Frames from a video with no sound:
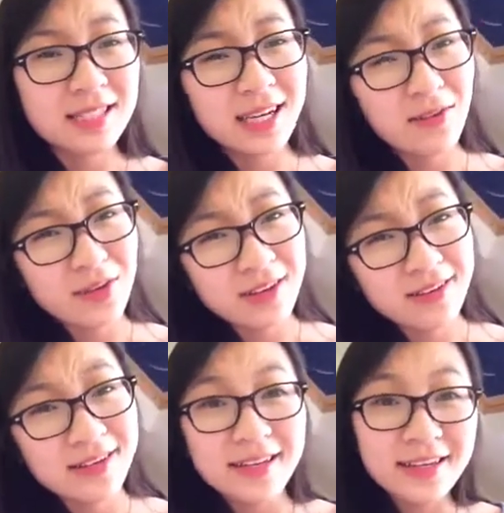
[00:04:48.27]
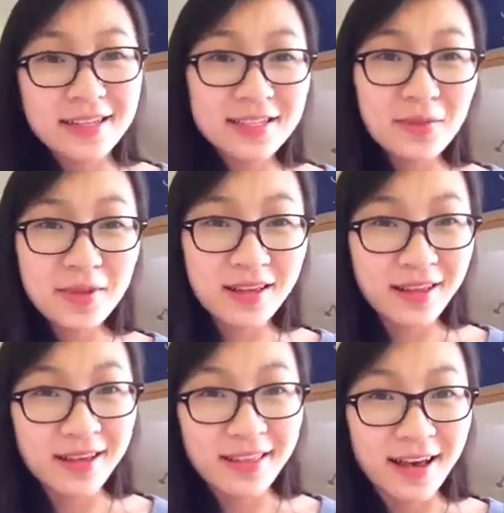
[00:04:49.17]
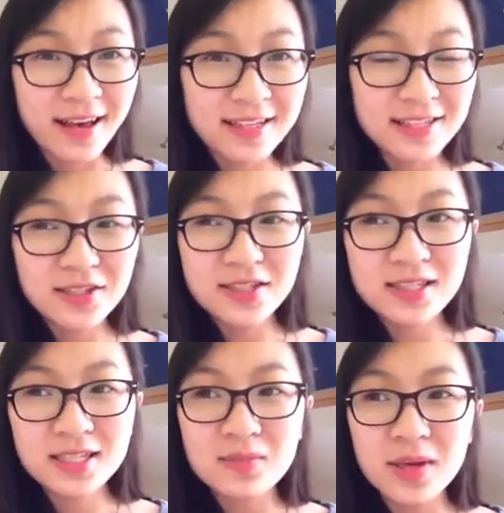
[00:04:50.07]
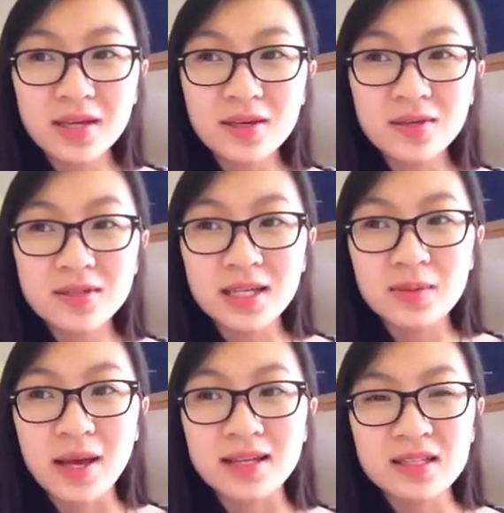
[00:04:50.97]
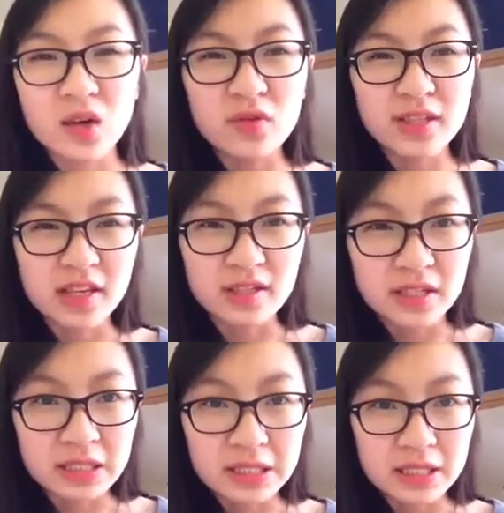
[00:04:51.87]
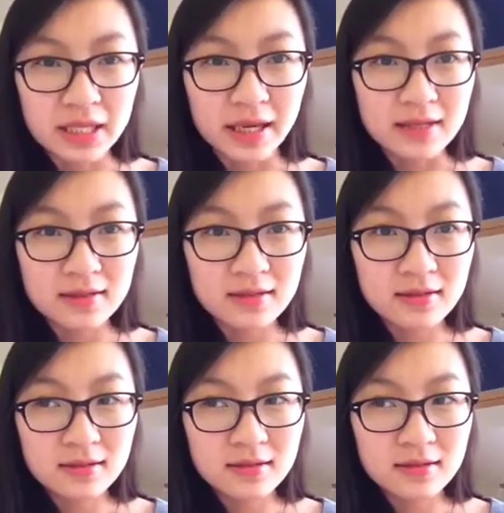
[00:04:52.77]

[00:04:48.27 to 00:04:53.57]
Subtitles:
clever. Something like that. It just doesn't make you seem as self-centered, I guess.